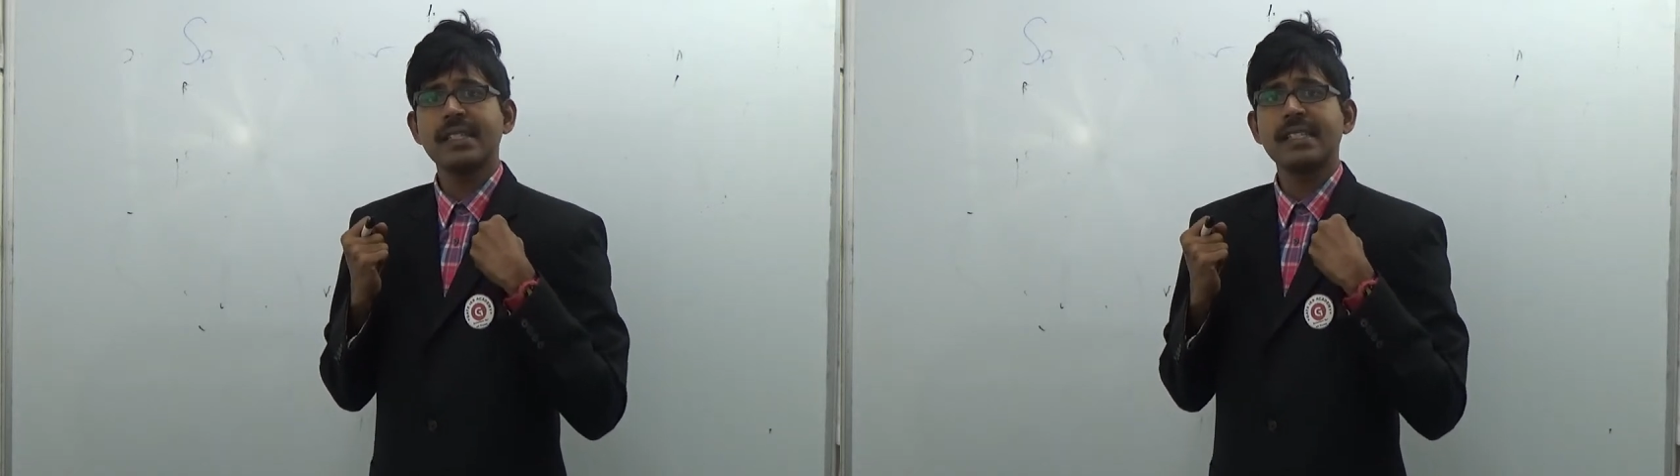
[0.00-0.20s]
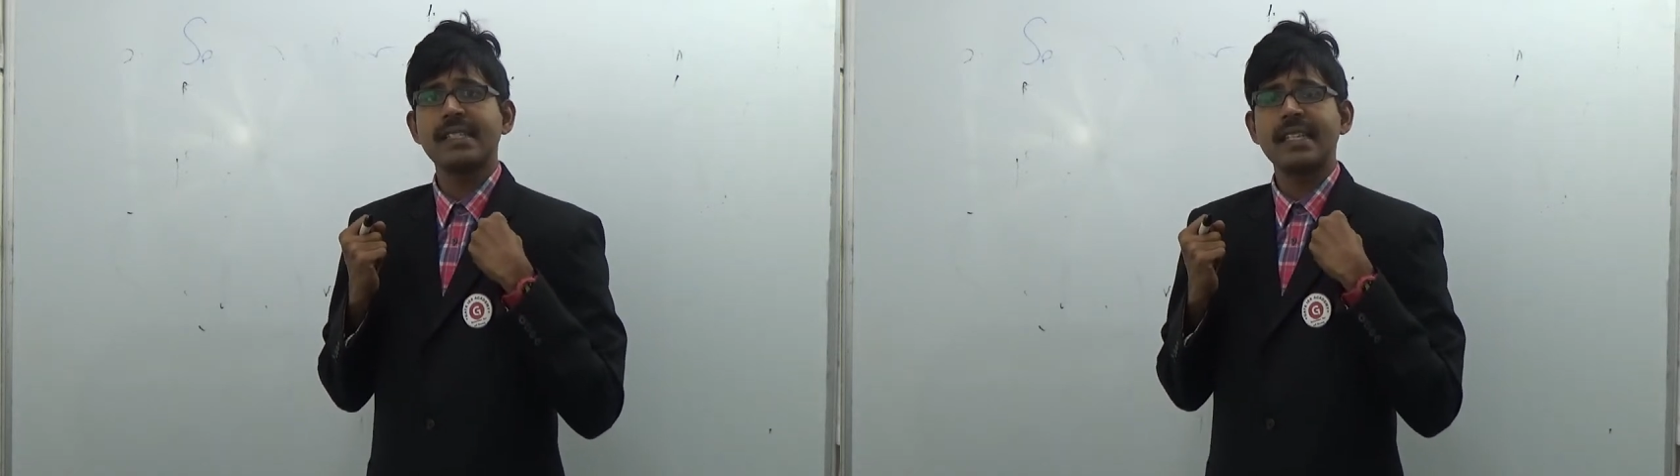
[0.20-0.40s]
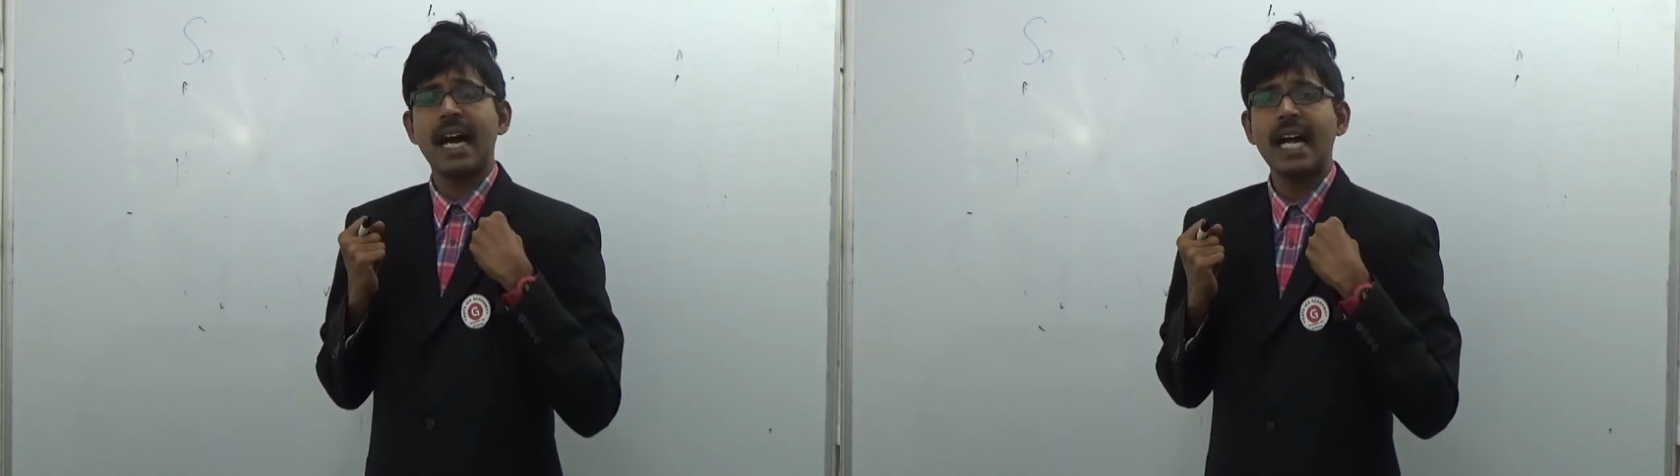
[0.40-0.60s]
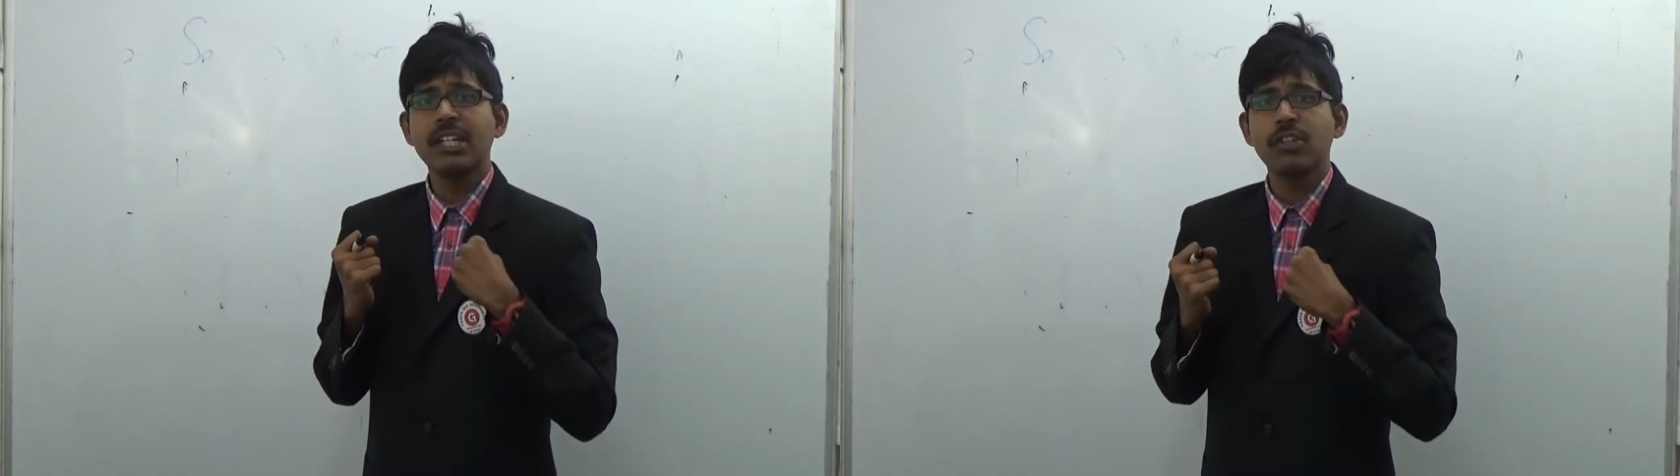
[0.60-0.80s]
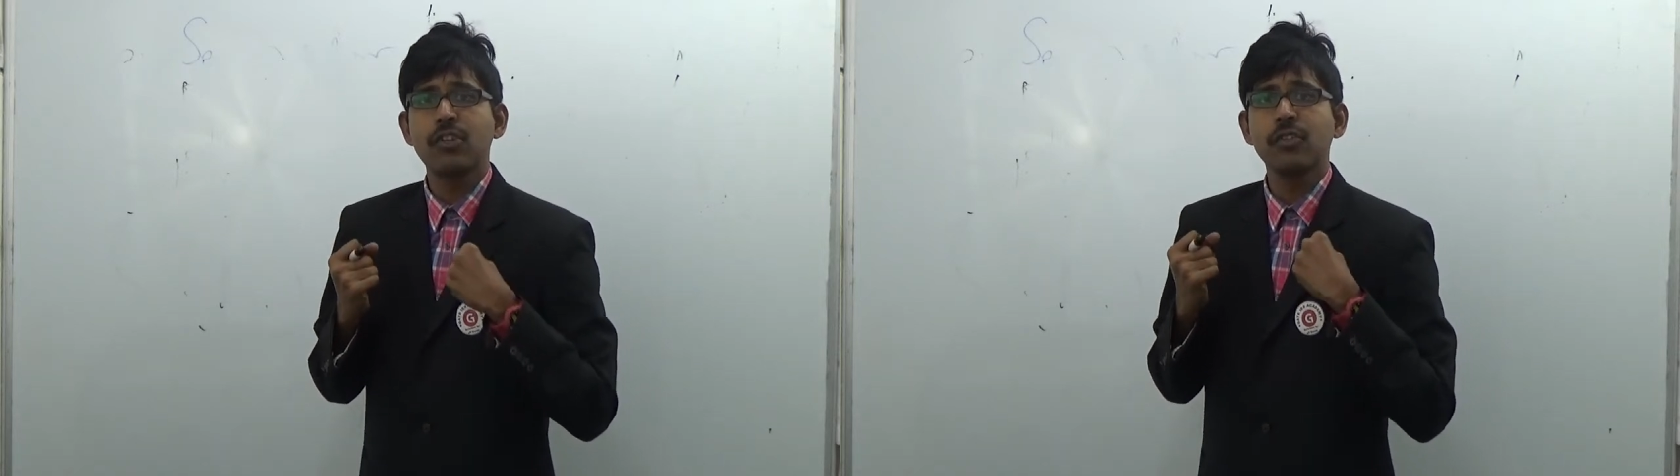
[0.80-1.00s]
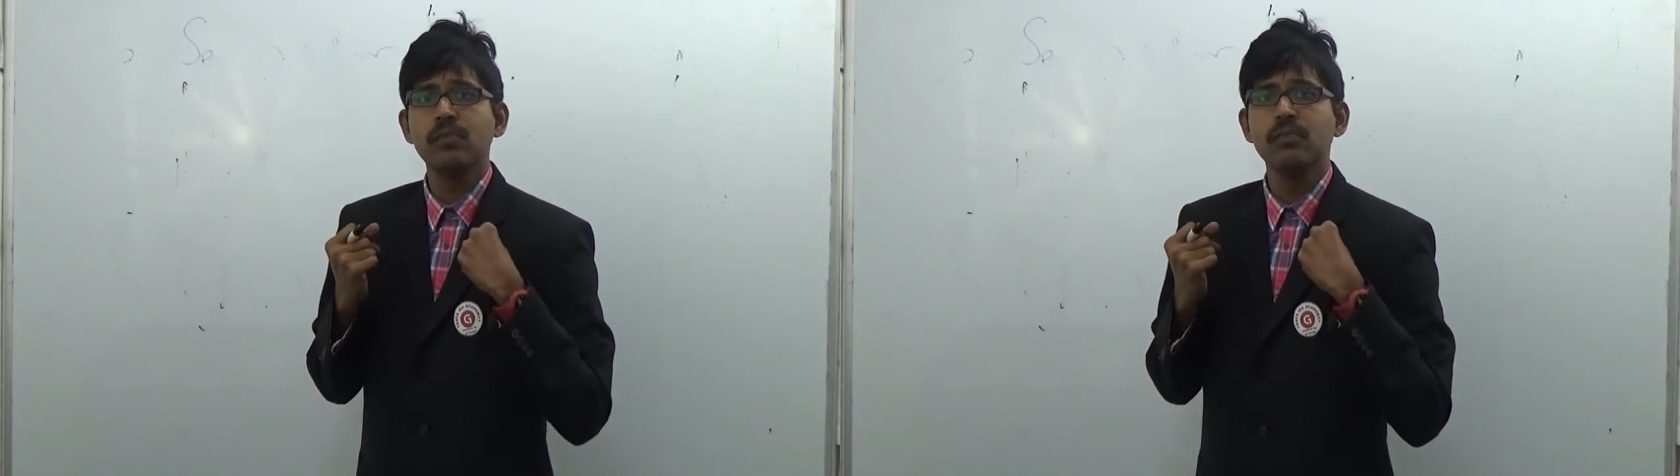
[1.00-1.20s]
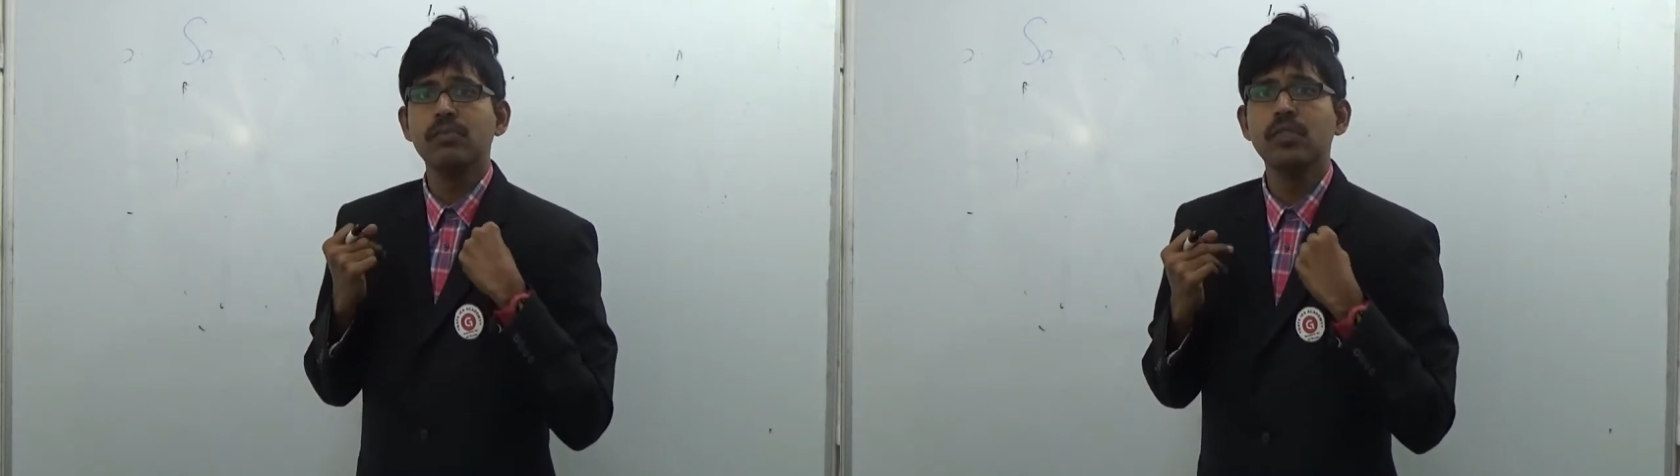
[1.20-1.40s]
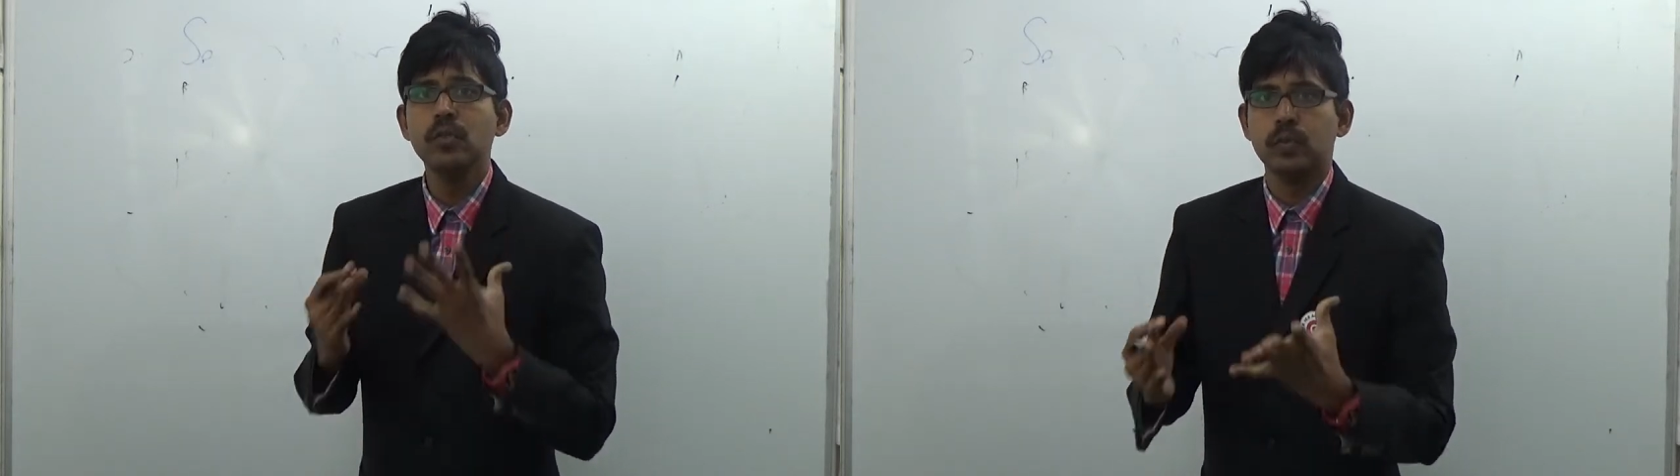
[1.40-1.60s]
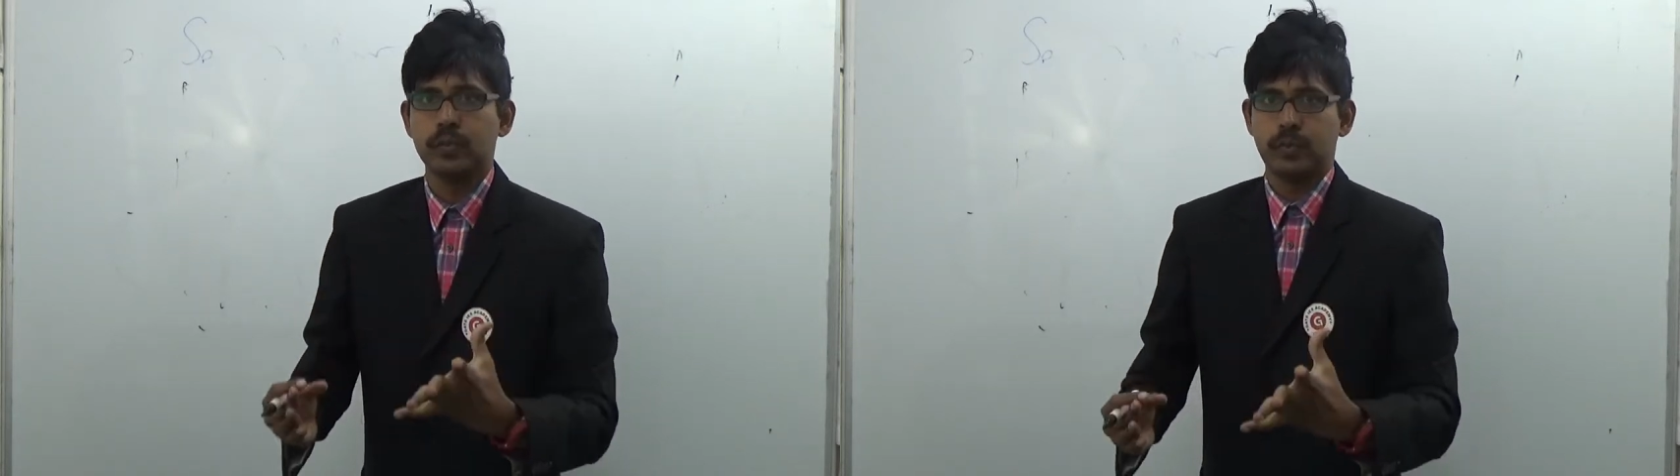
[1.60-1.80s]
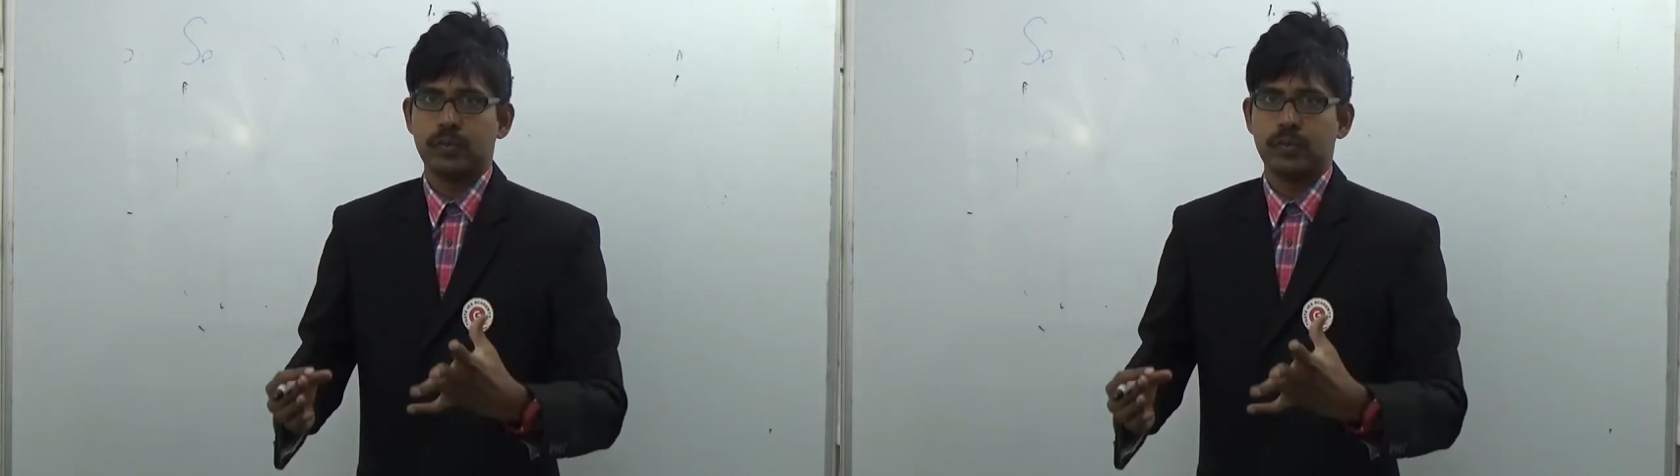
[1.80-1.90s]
start to move.